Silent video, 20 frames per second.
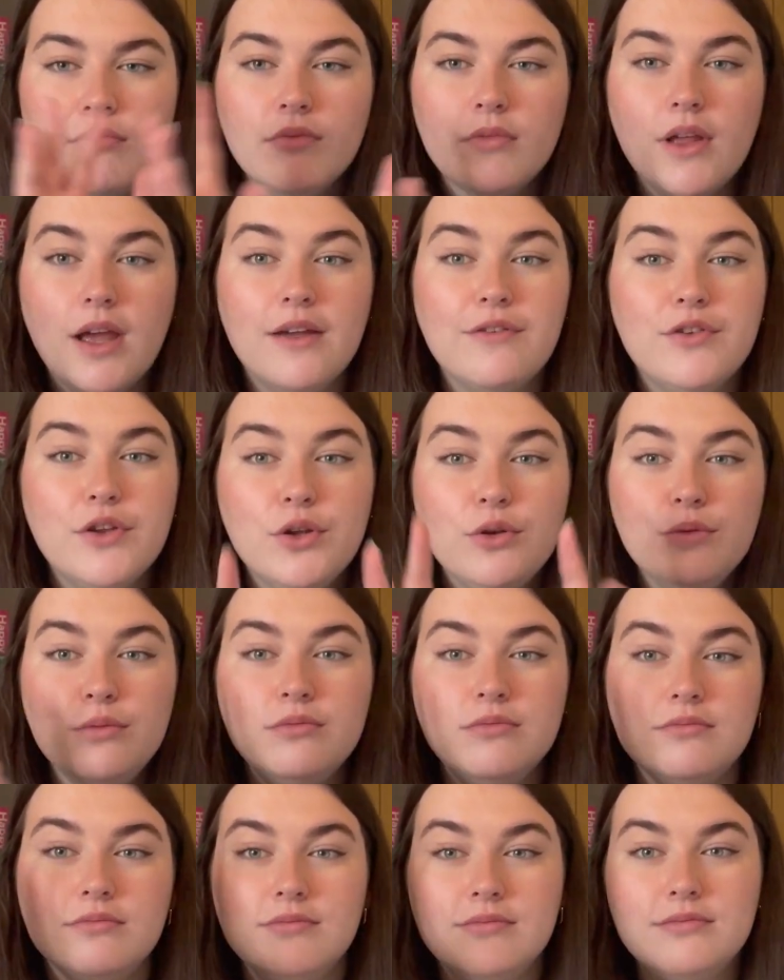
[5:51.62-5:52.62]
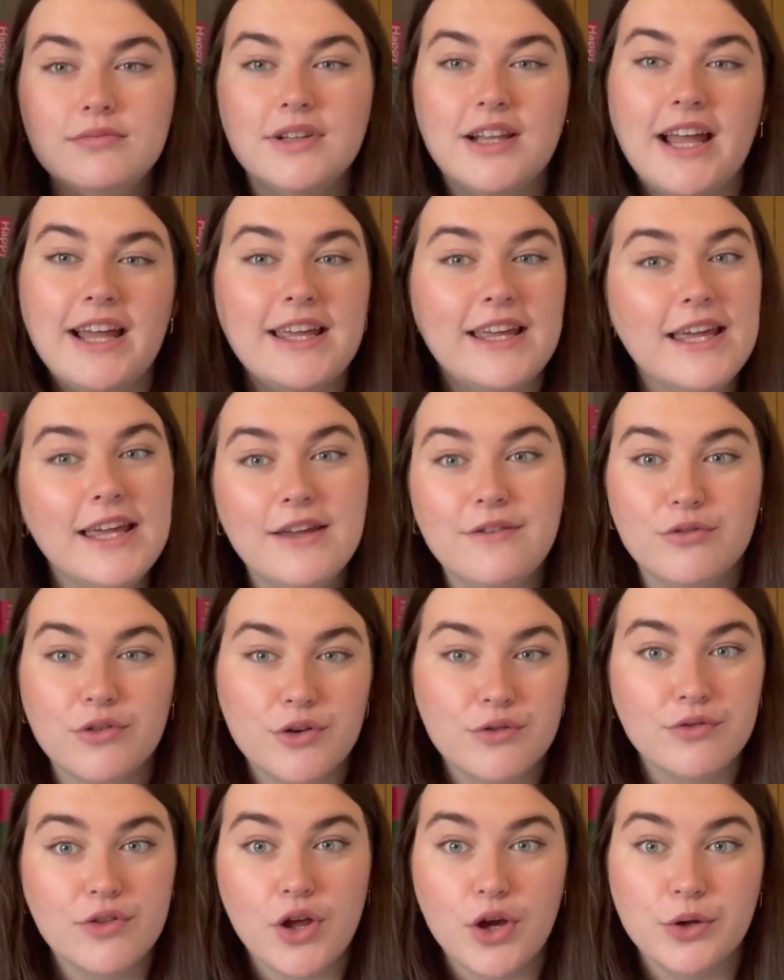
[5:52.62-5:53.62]
if you like either
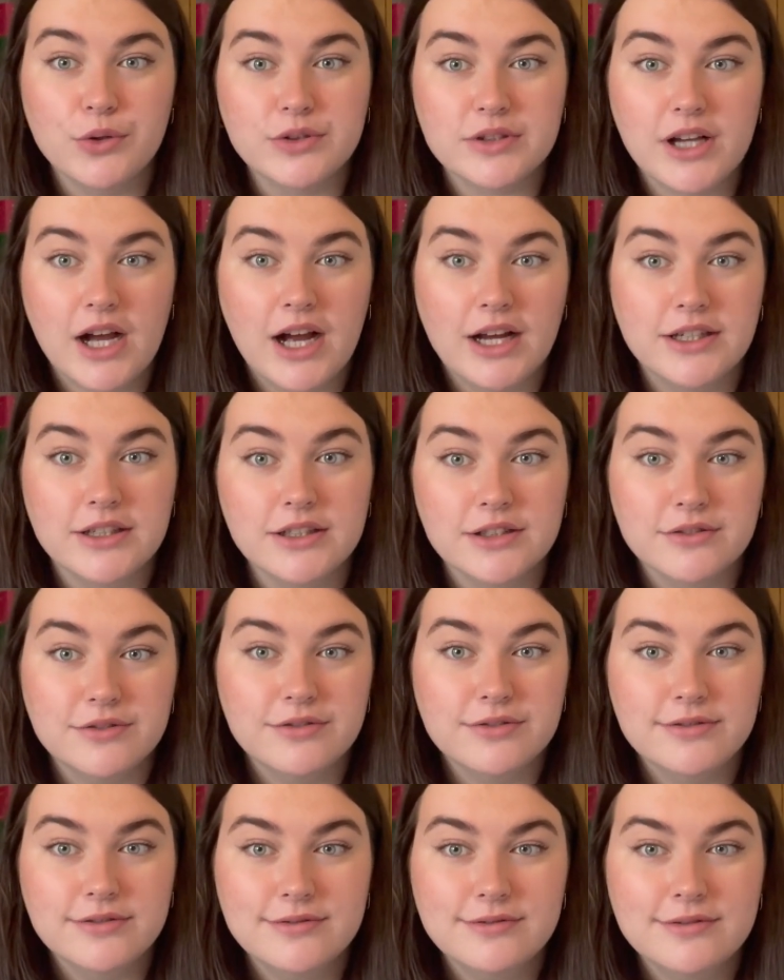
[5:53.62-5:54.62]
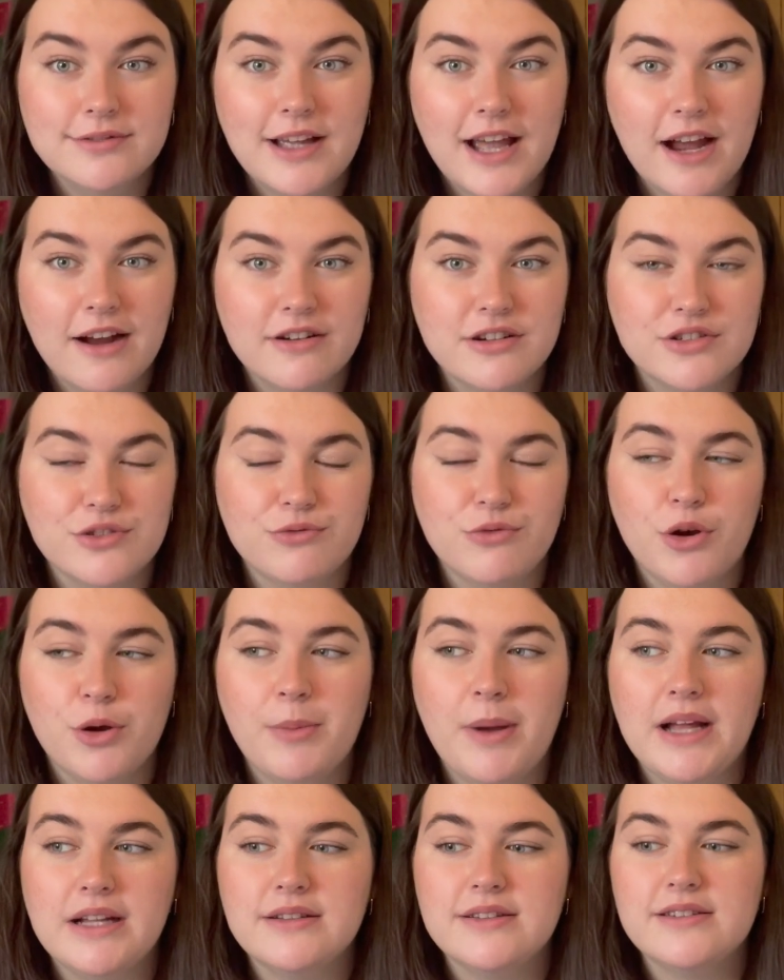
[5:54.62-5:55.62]
of those kind of areas of
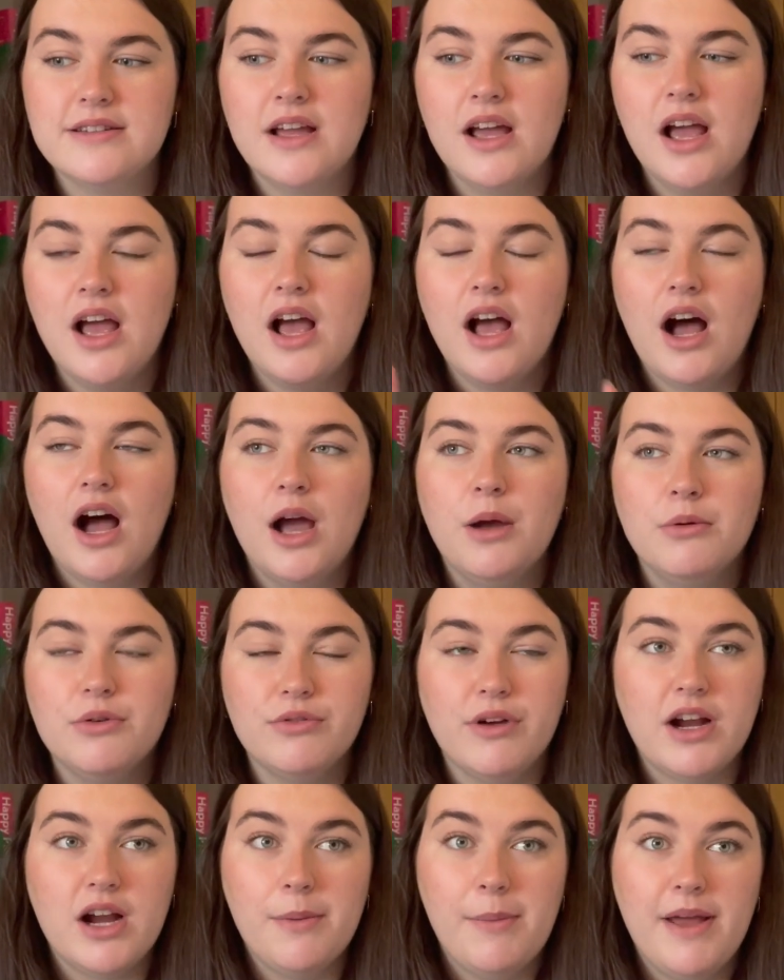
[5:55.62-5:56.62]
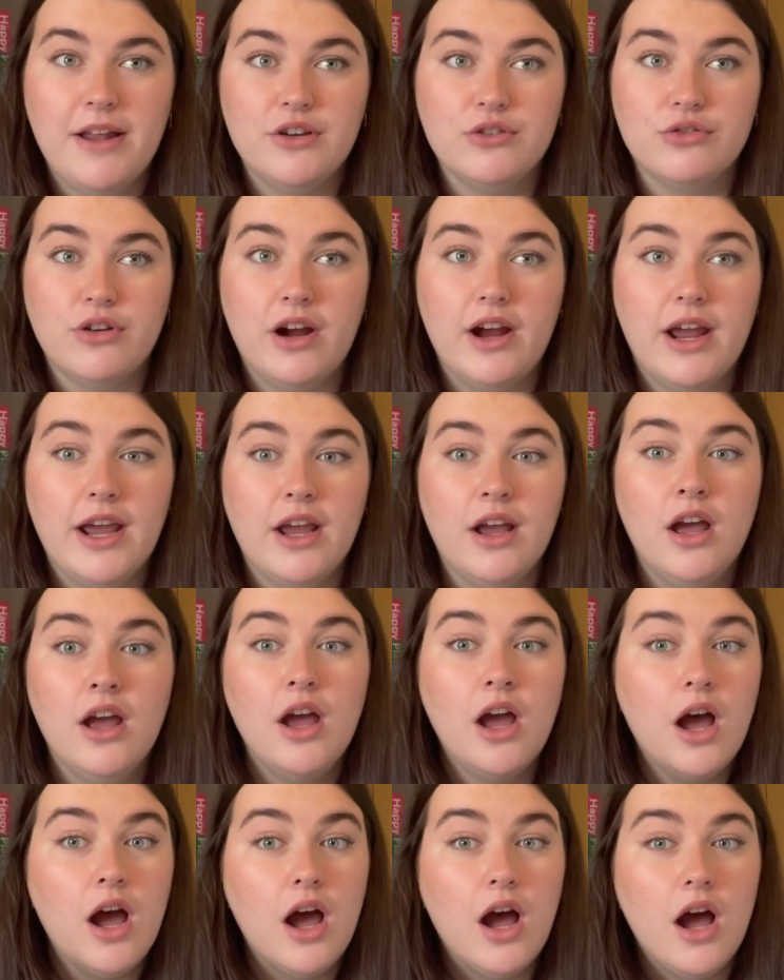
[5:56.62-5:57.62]
romance, I would recommend trying
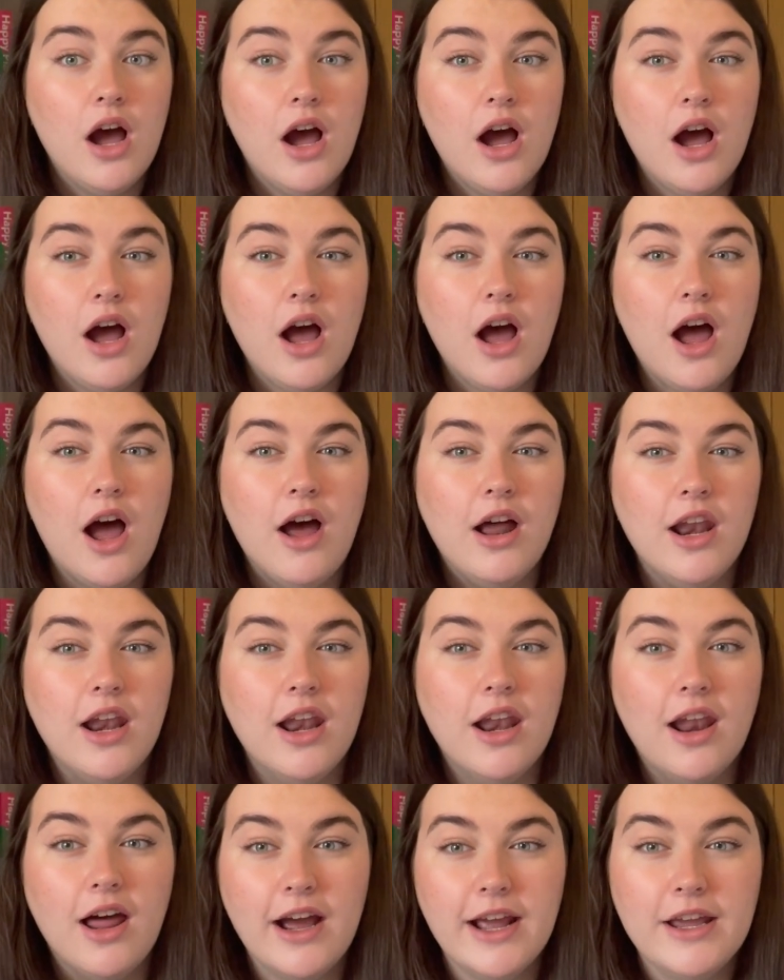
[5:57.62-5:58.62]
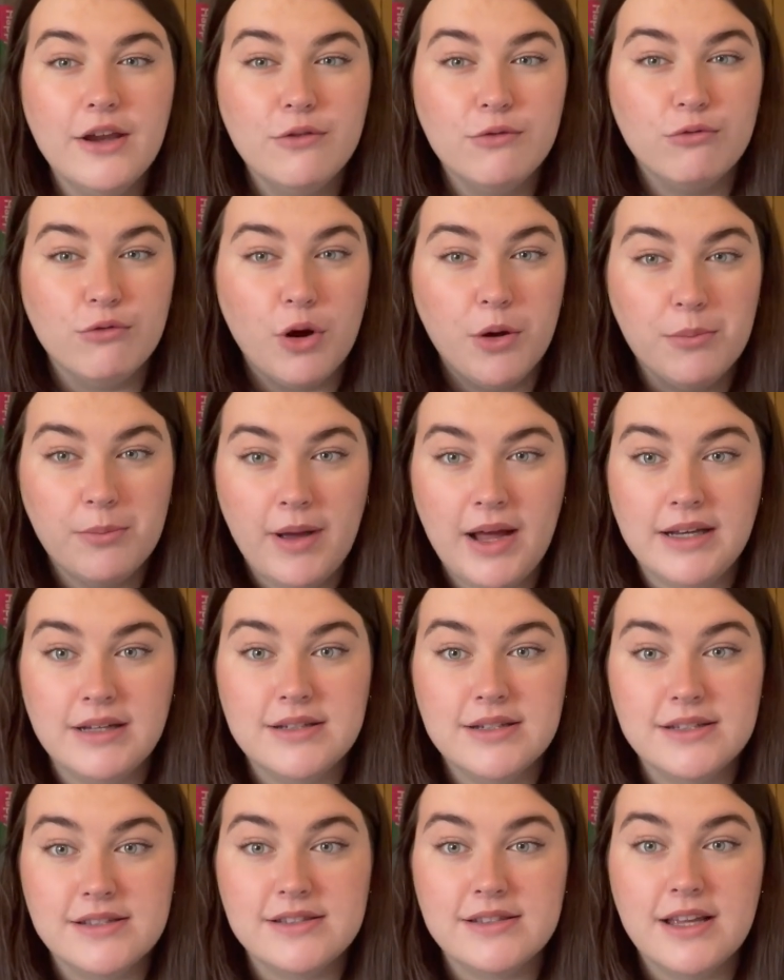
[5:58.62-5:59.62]
a light
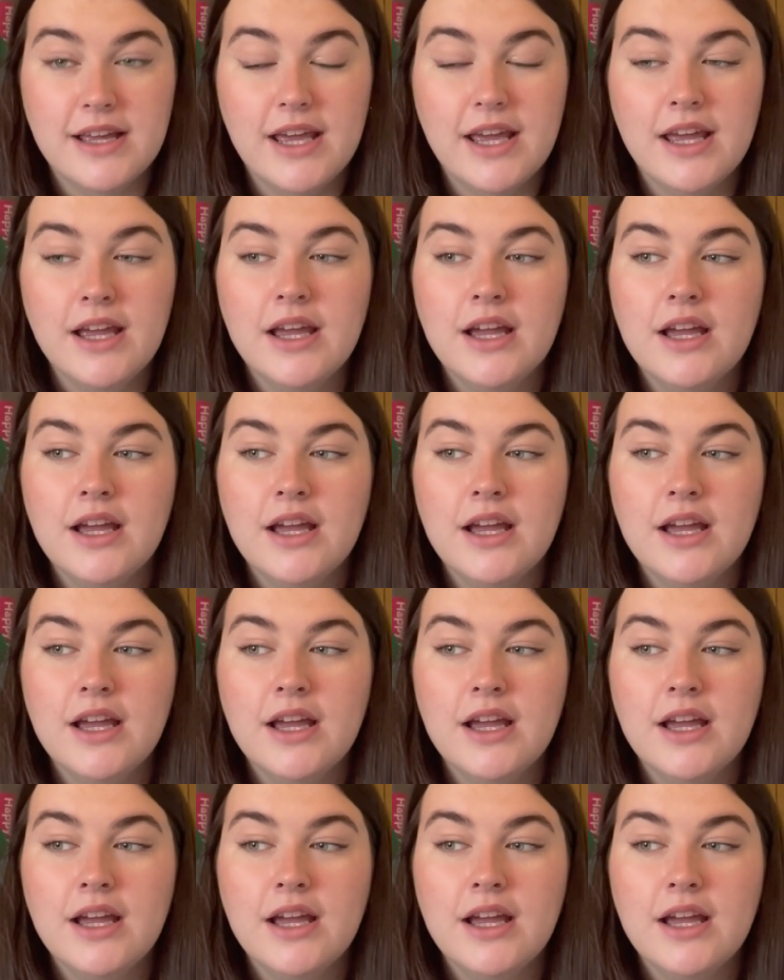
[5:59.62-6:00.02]
romantasy.